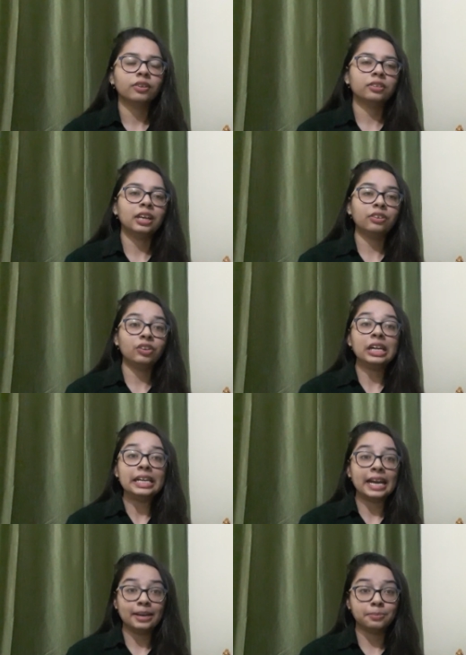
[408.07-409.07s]
That
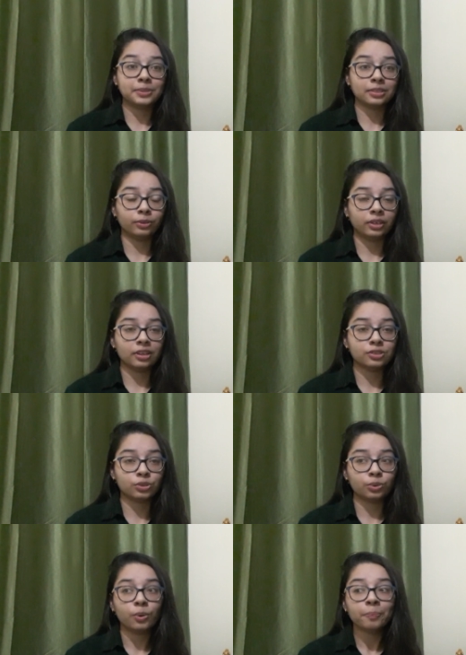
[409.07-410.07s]
really helps. Okay,
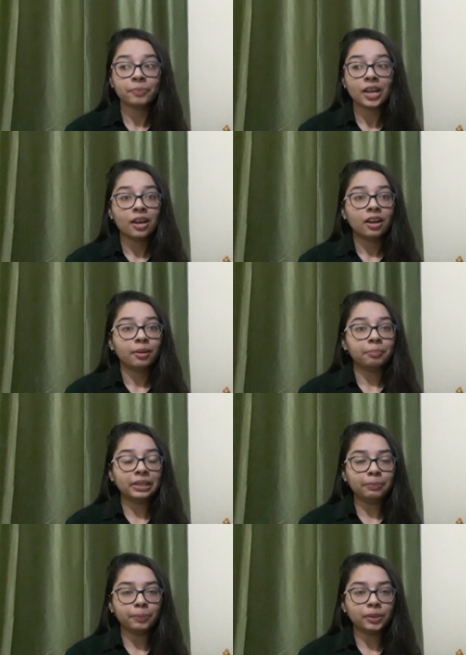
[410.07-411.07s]
so
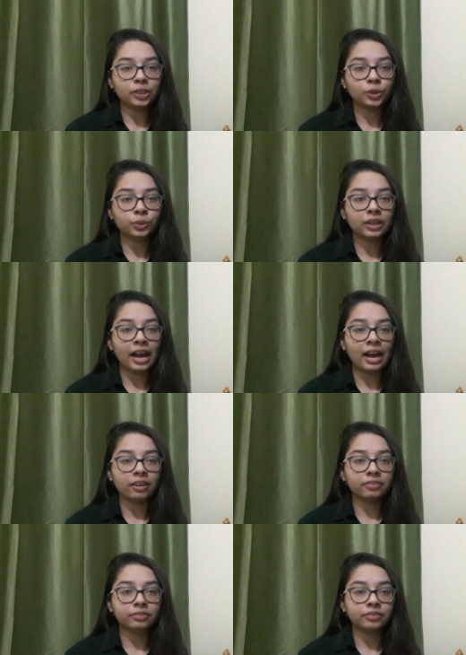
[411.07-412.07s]
many people don't
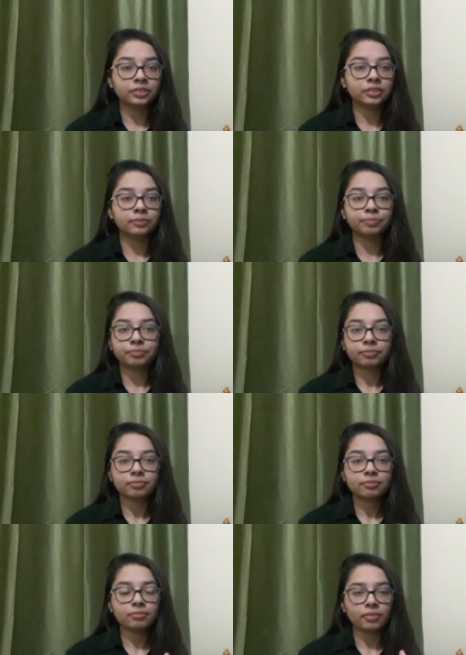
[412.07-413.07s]
have
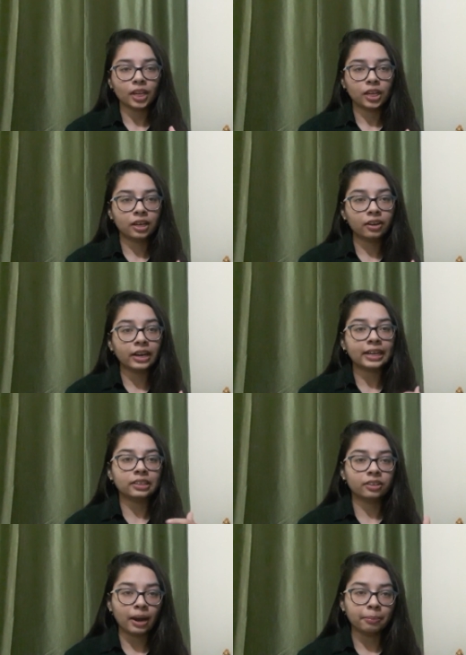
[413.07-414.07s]

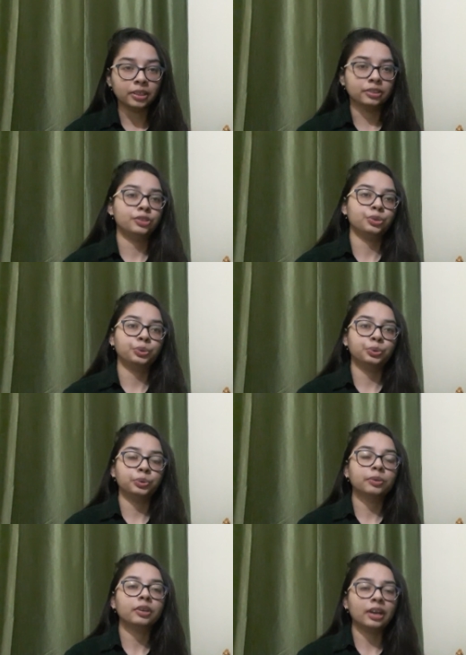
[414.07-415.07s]
correct grammar,
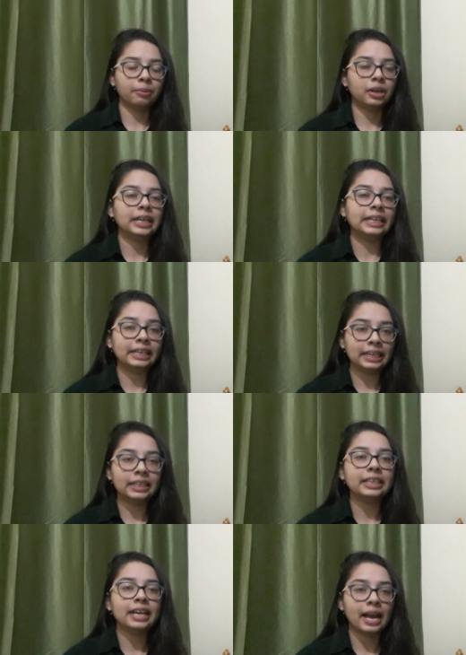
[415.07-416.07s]
so Grammarly
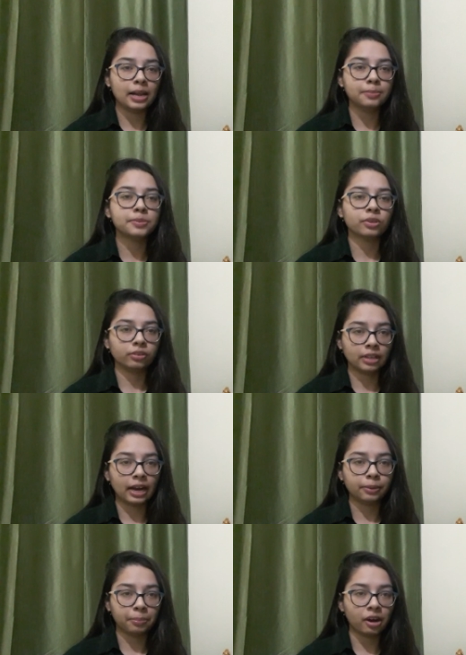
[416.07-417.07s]
really helps on
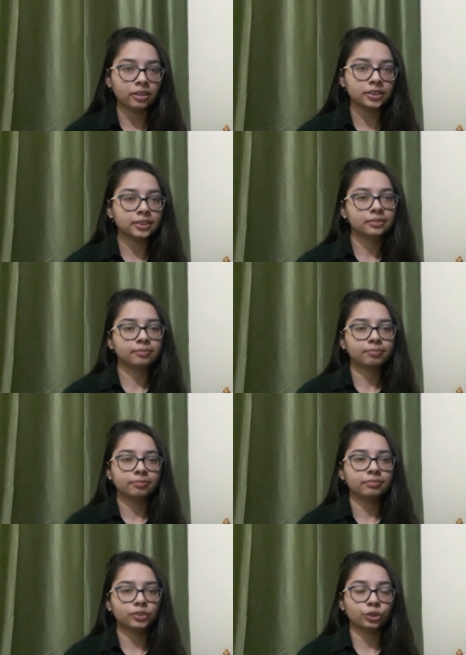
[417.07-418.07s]
that part,
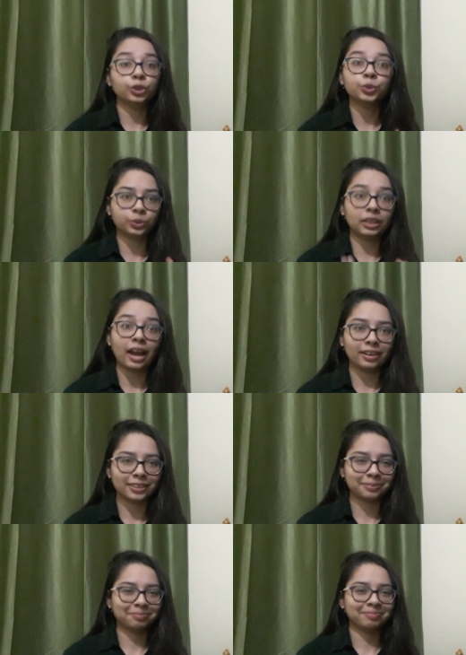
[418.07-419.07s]
so use that.
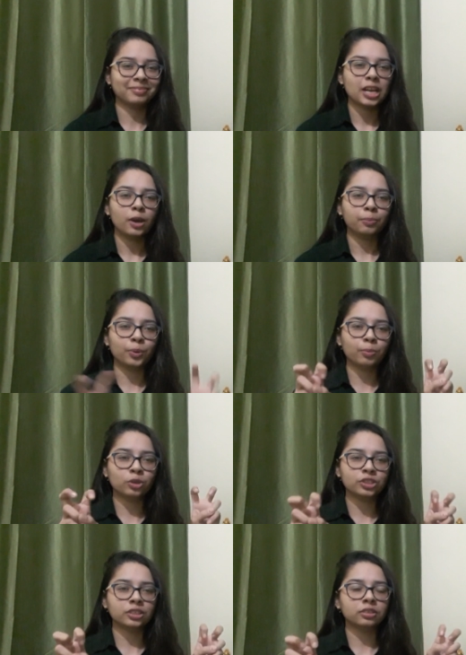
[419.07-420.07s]

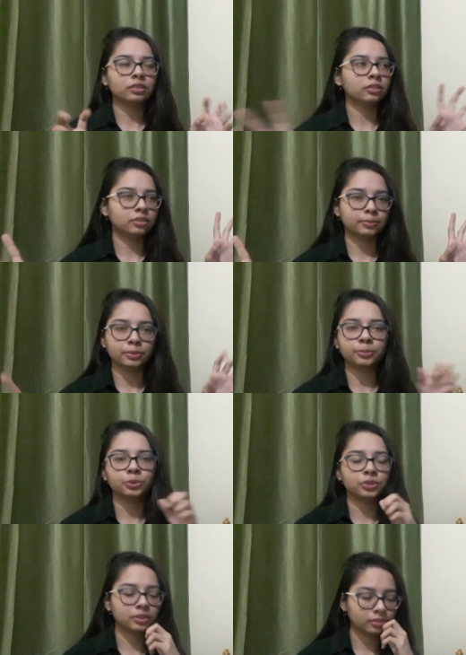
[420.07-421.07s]
Promotion, not
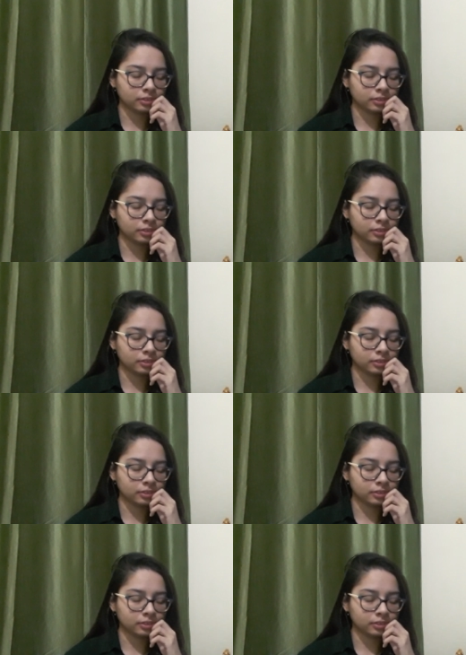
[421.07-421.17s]
promotion.